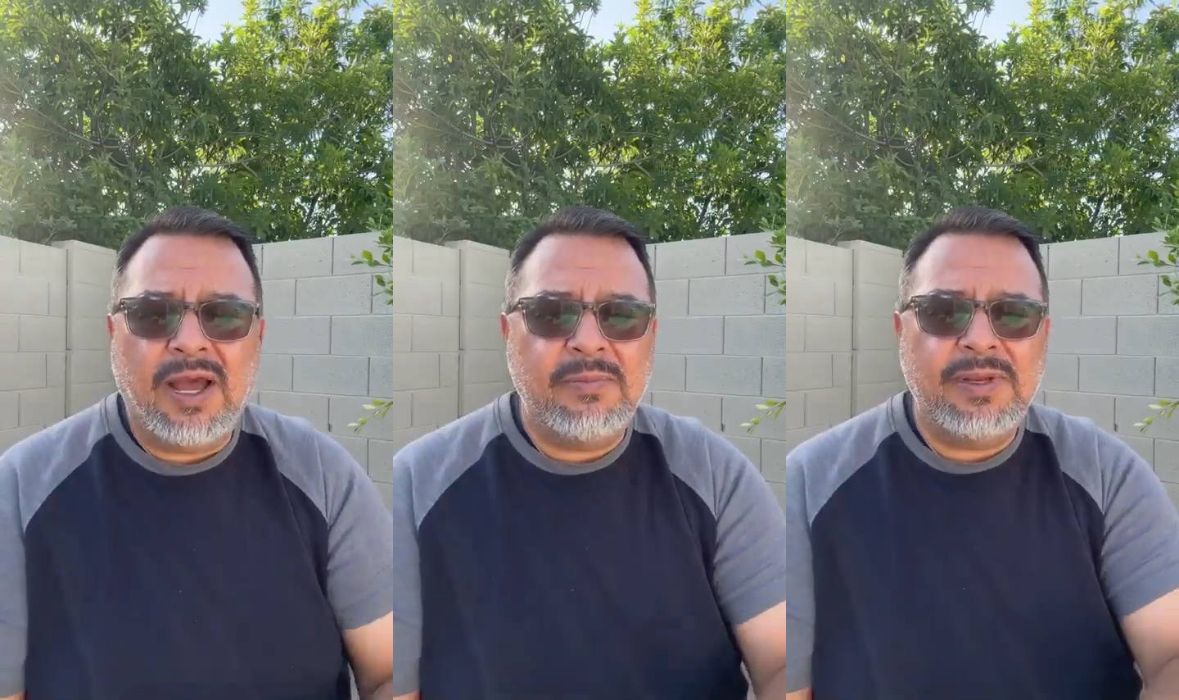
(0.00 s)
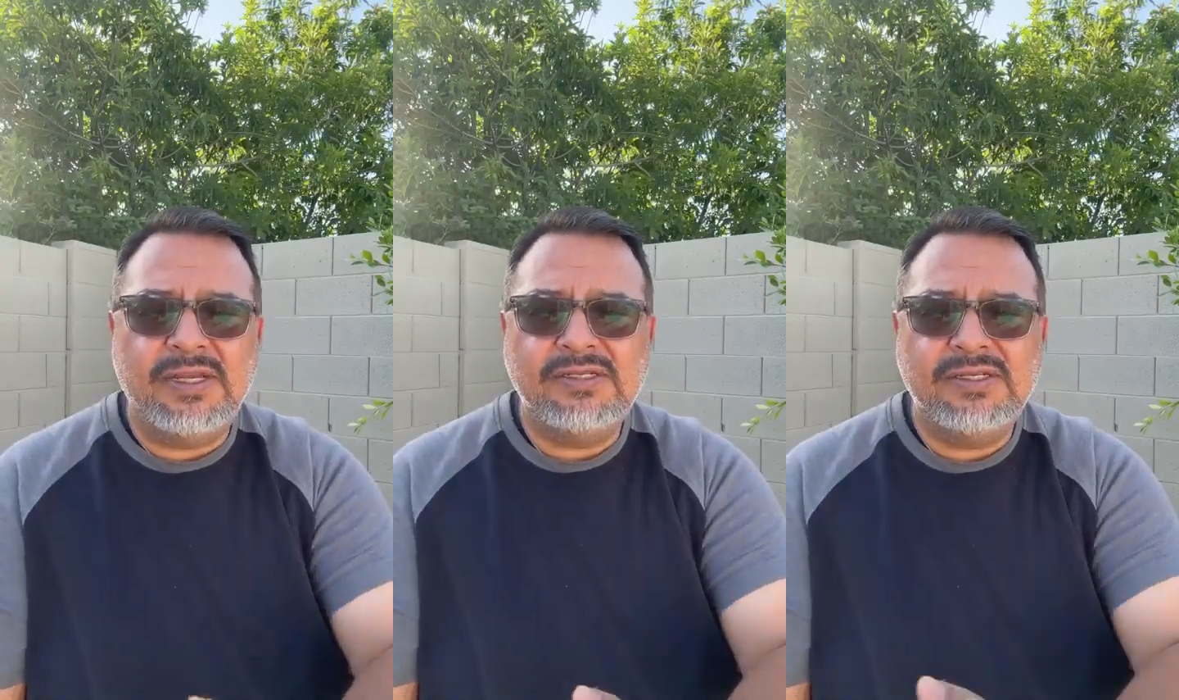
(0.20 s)

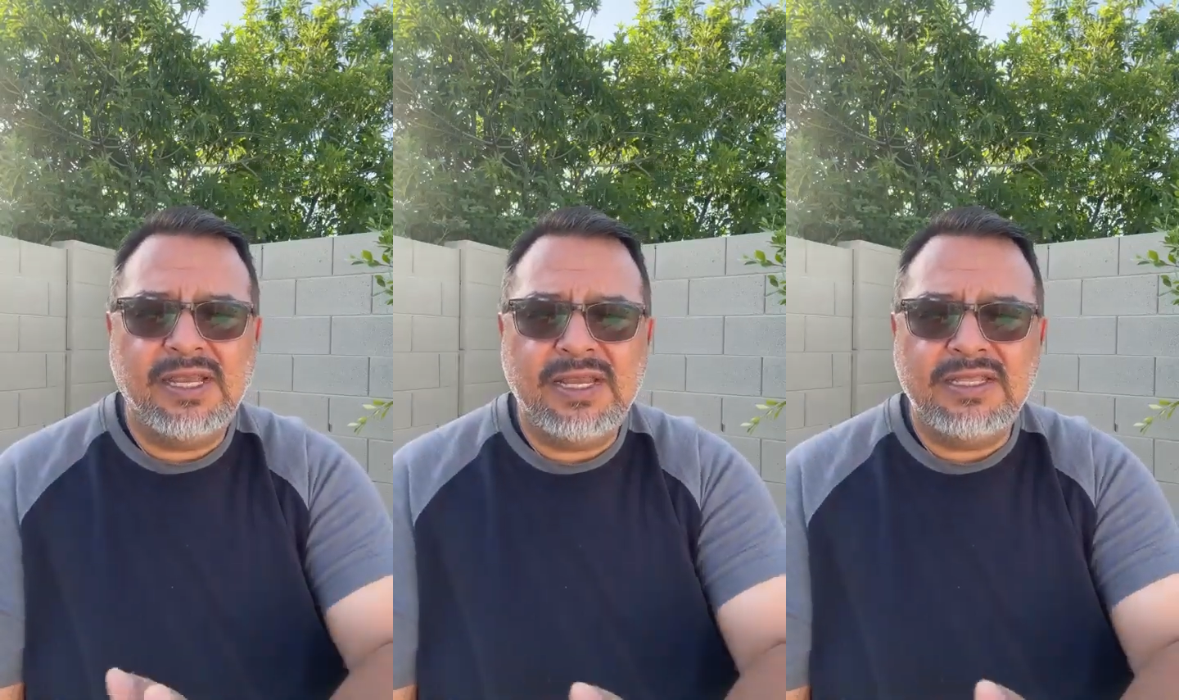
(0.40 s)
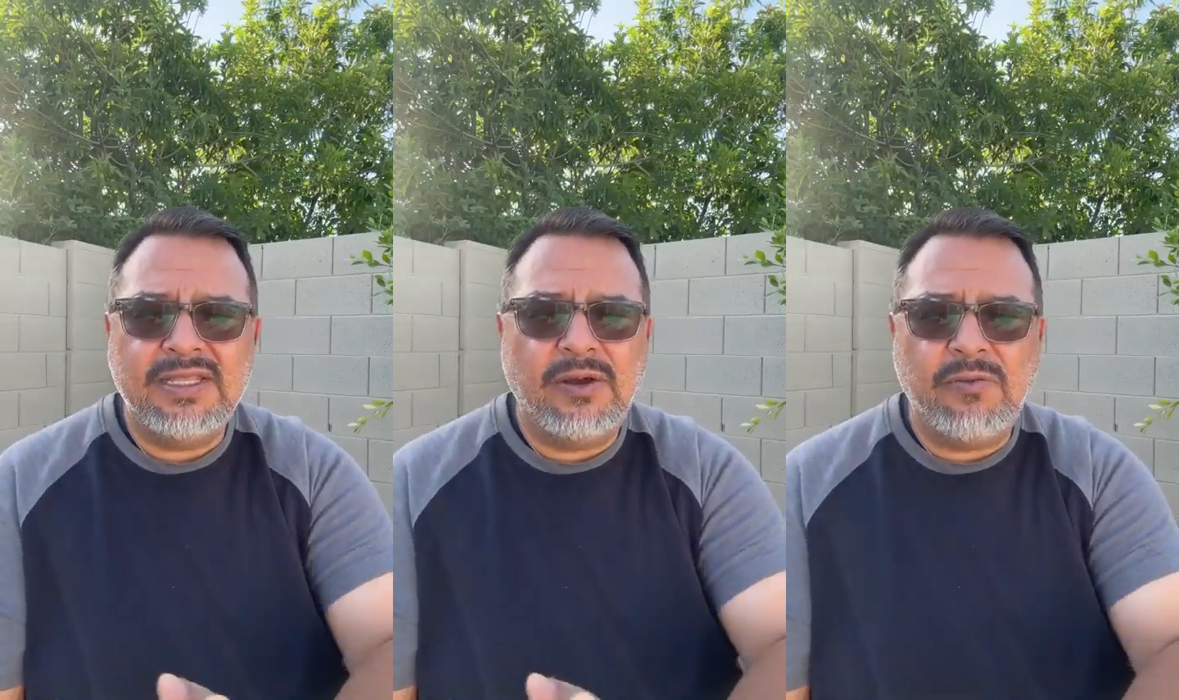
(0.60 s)
I'm not
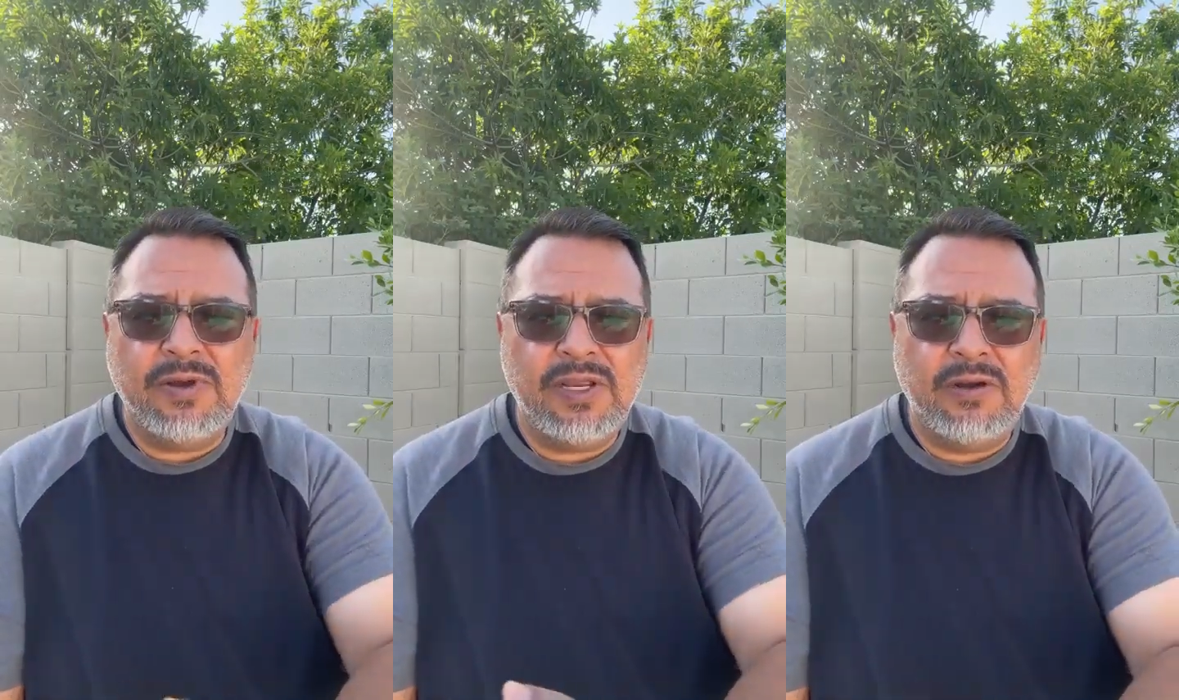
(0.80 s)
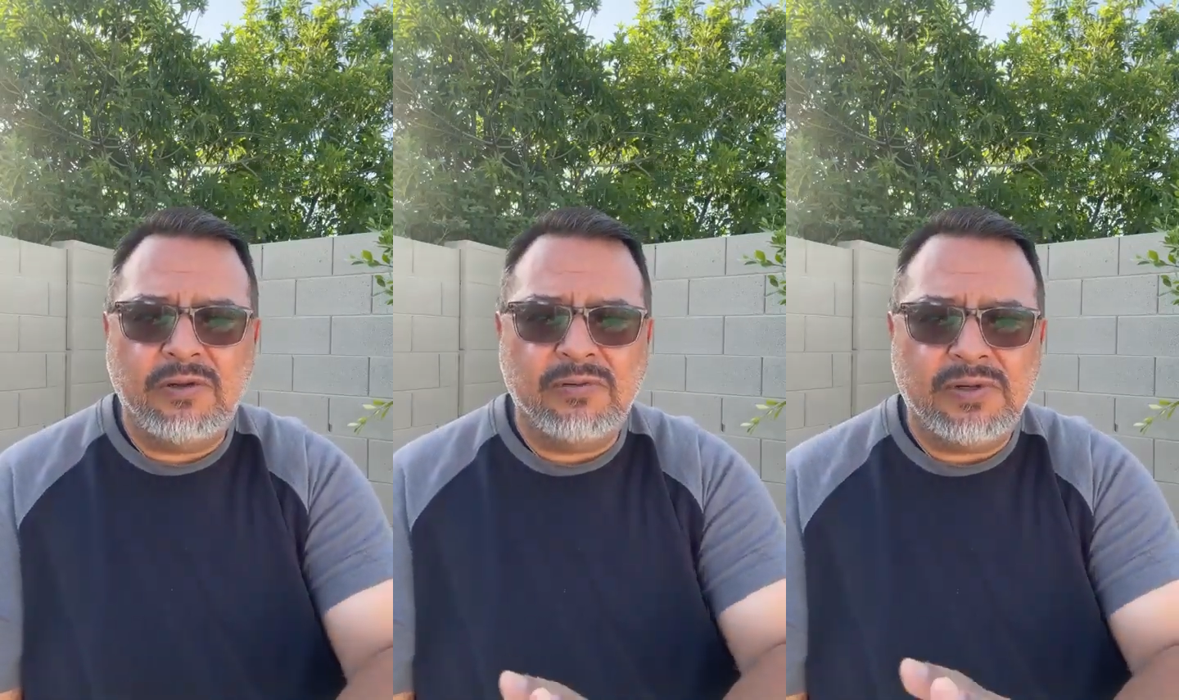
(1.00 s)
saying that
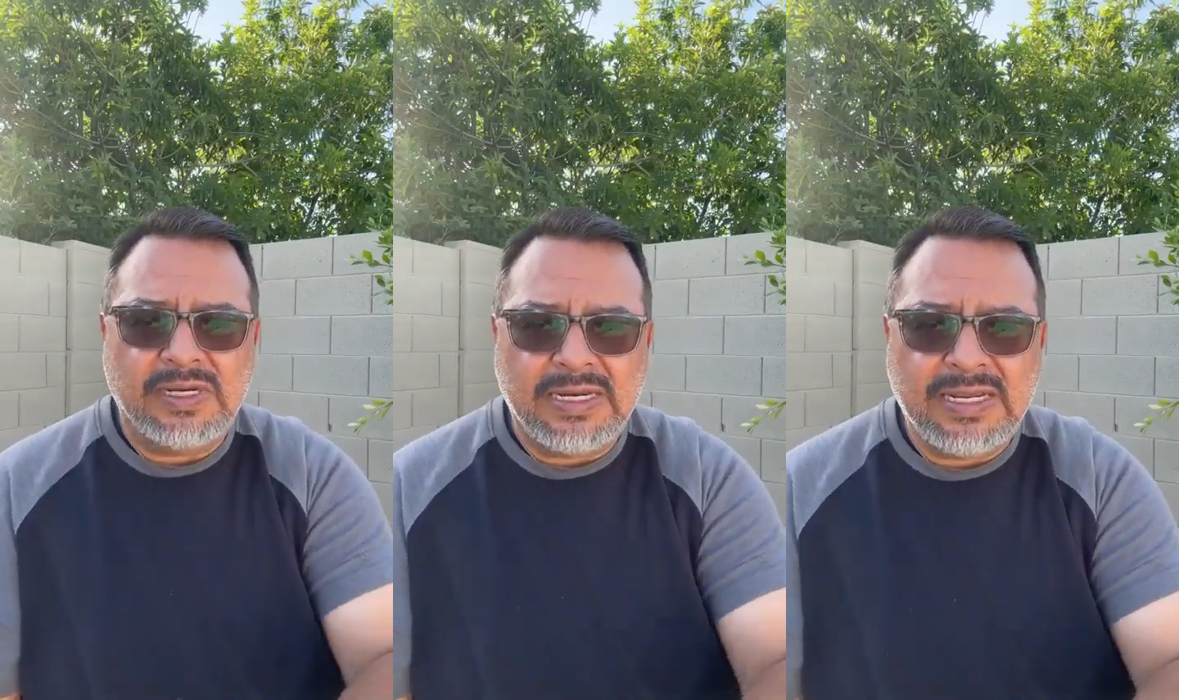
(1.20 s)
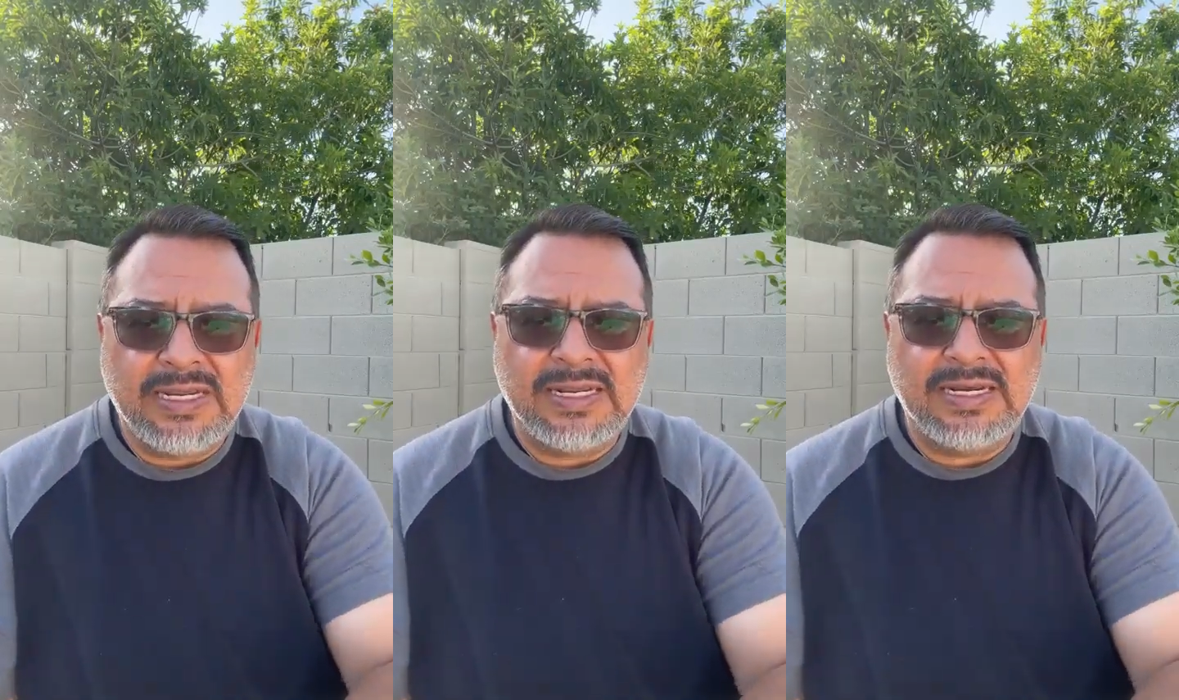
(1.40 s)
we
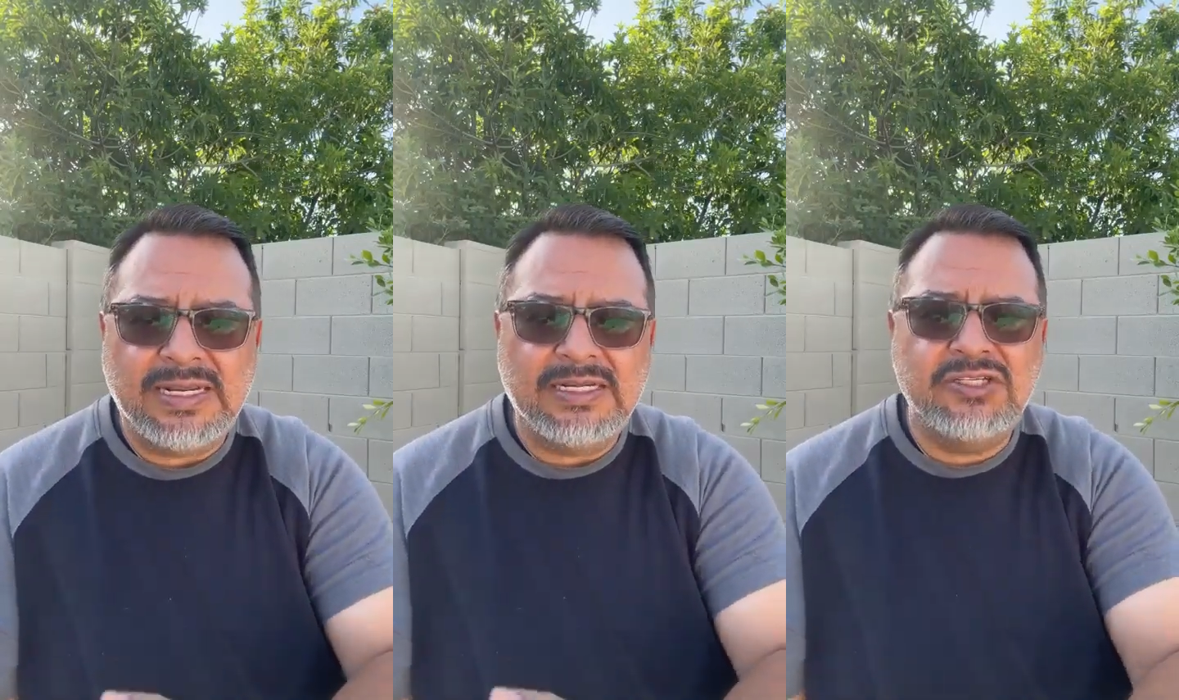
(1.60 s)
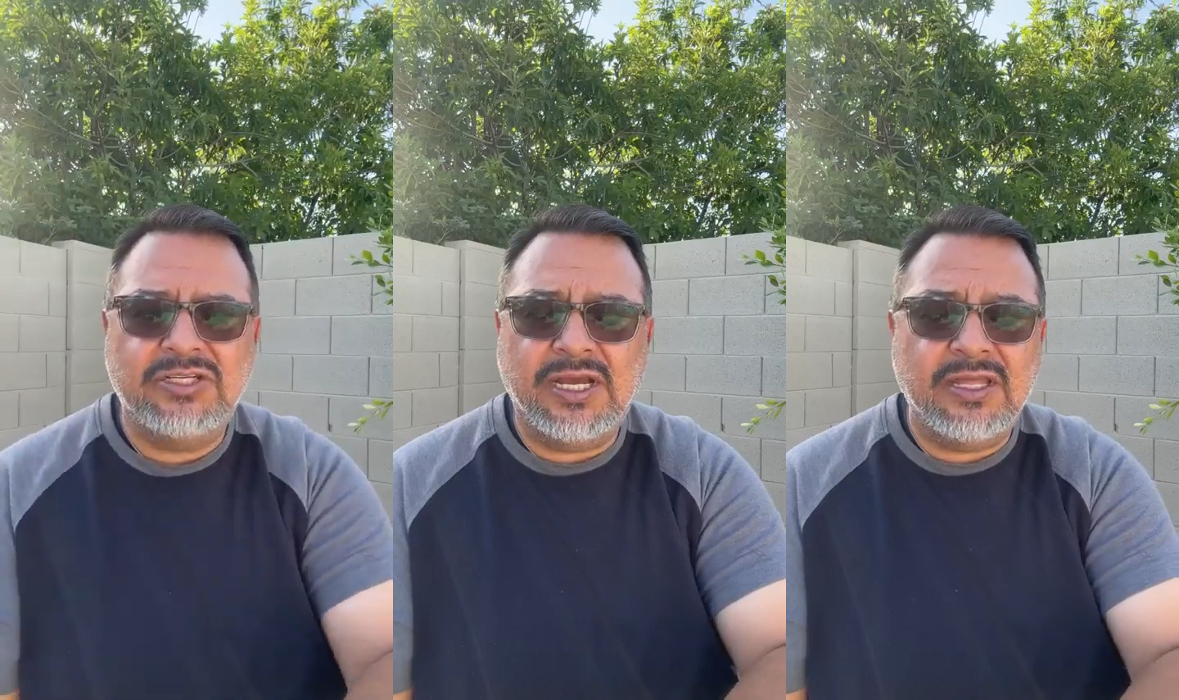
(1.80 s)
don't need
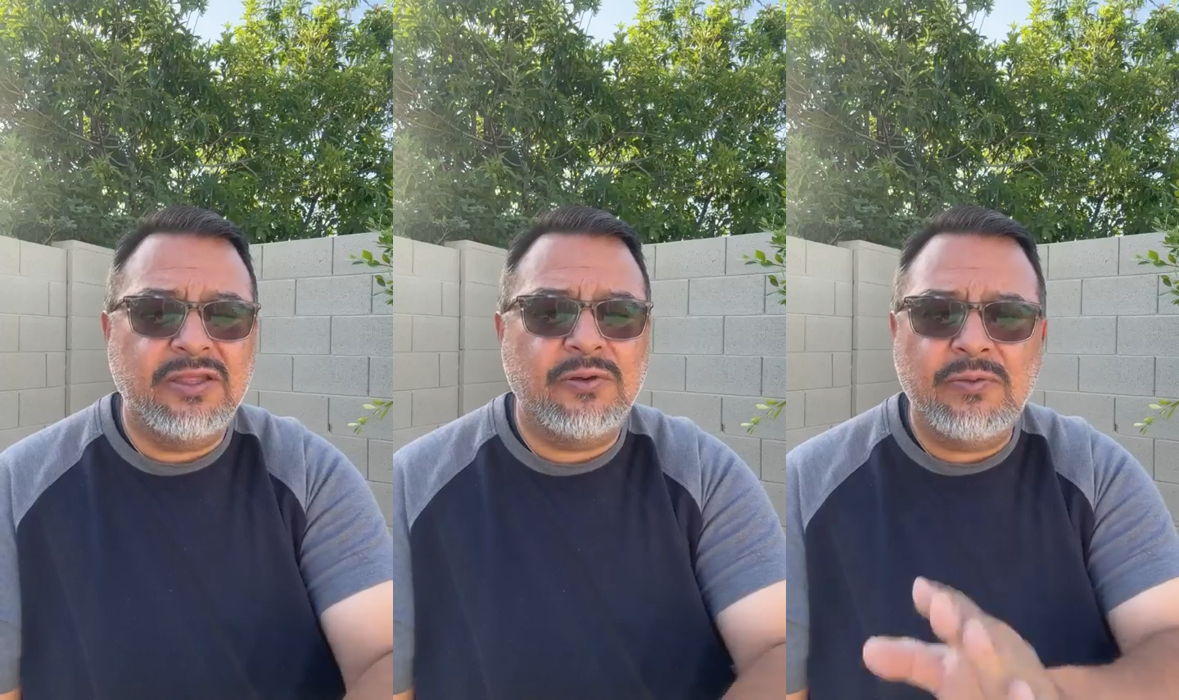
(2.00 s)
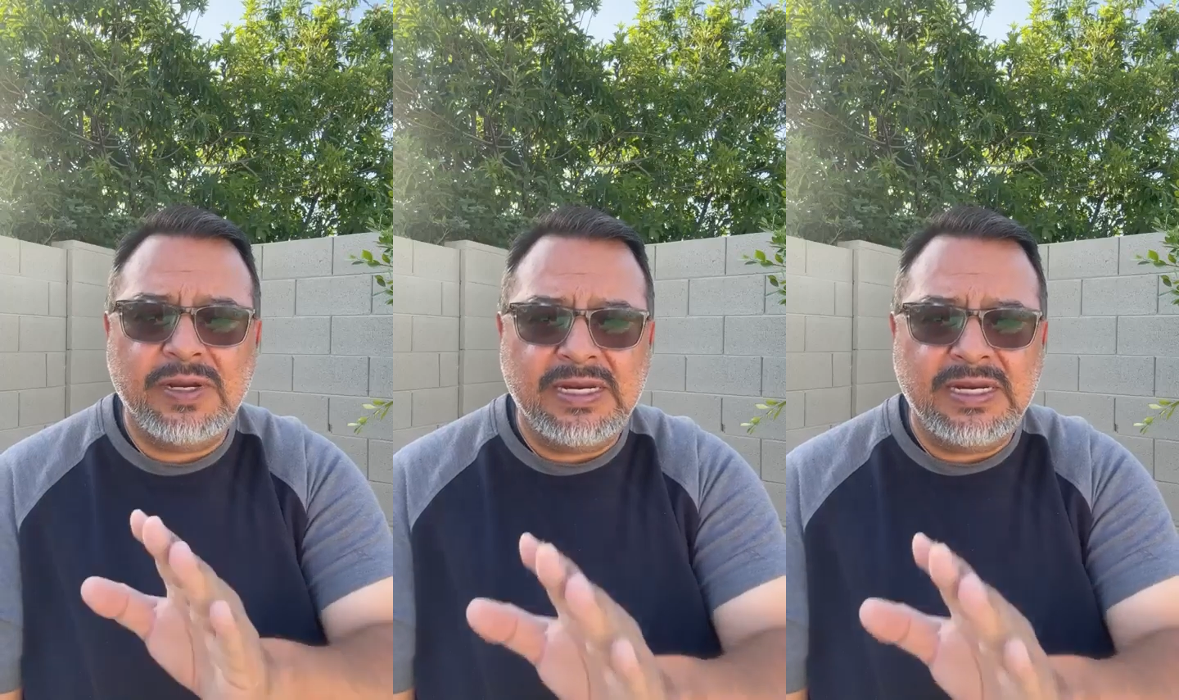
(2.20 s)
each other.